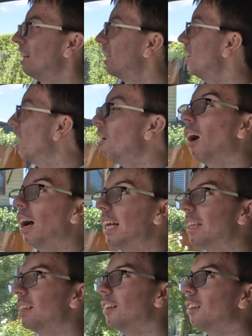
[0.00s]
It's
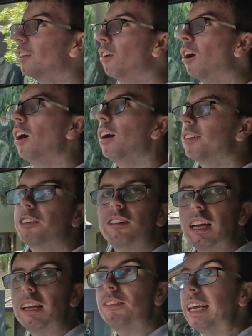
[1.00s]
not hard to
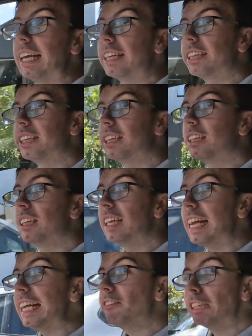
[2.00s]
drive. It's
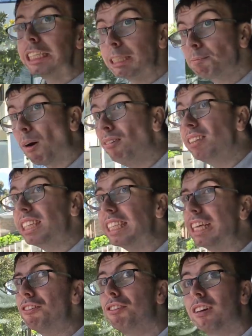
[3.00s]

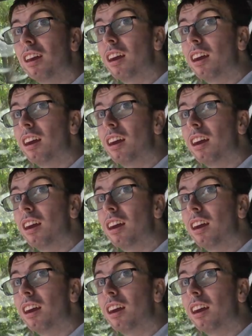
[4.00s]
responsive.